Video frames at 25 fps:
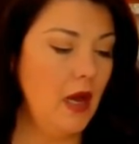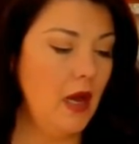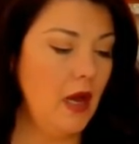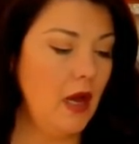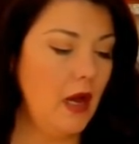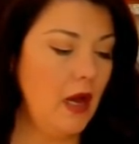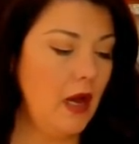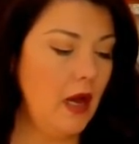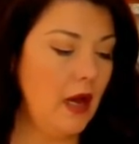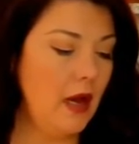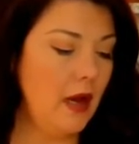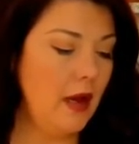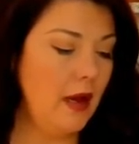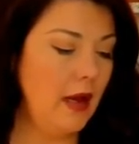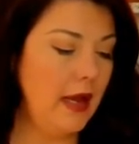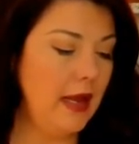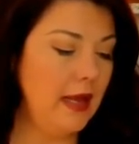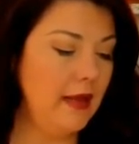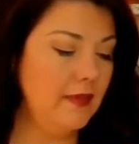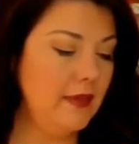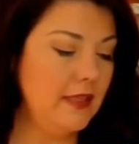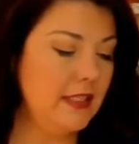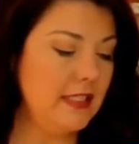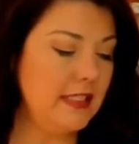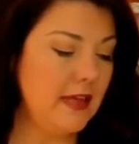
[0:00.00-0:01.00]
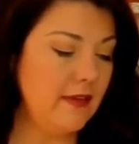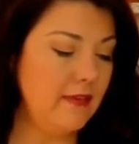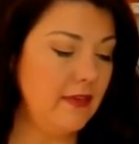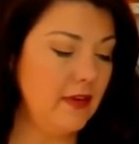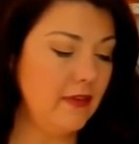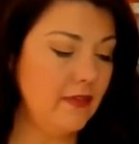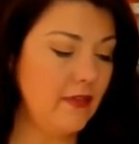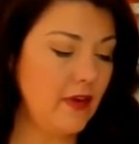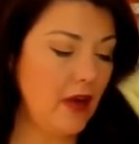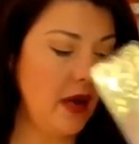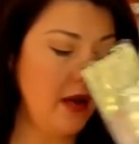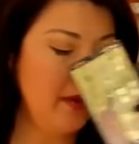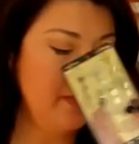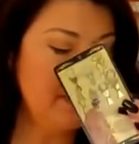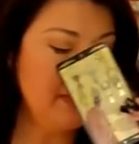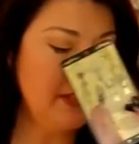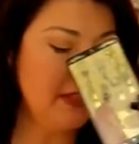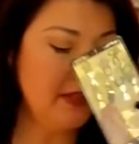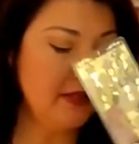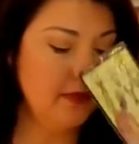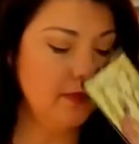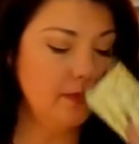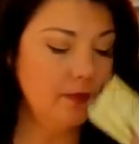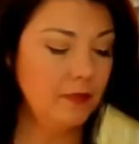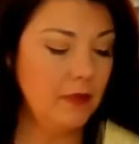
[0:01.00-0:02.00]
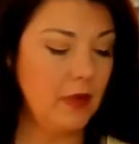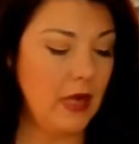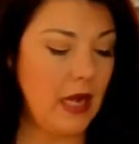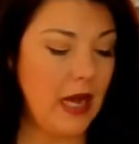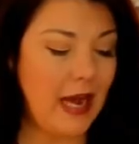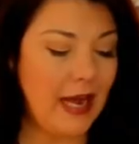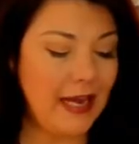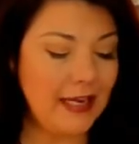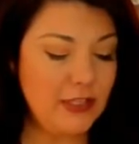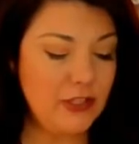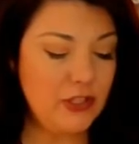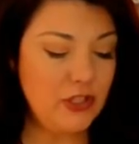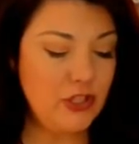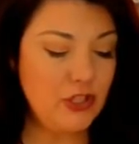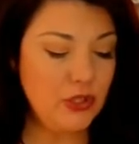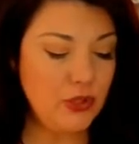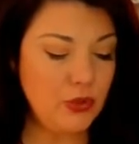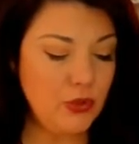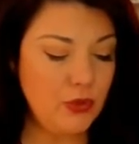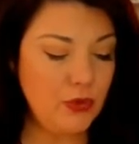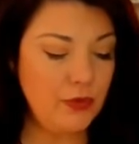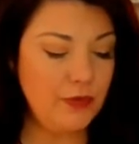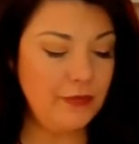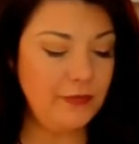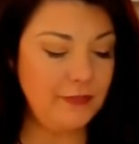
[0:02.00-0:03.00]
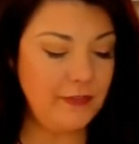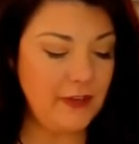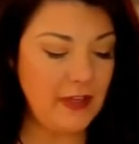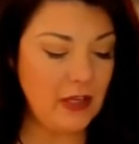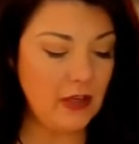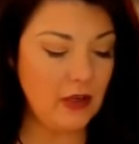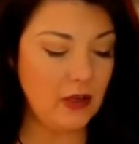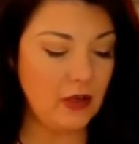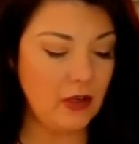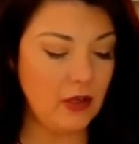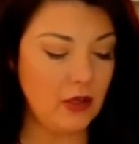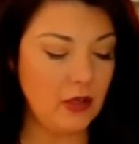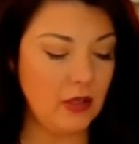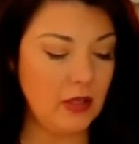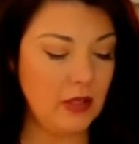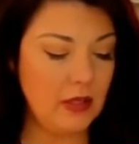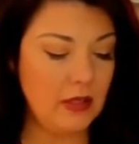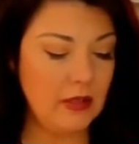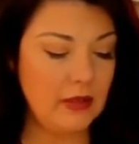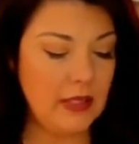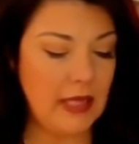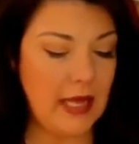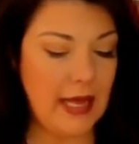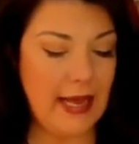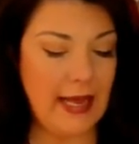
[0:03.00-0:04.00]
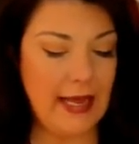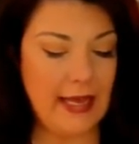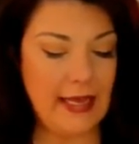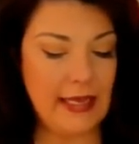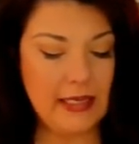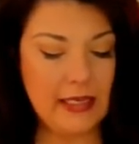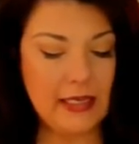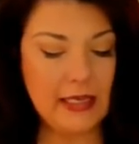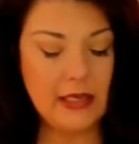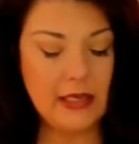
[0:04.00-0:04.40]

And the Seven of Cups. I do feel like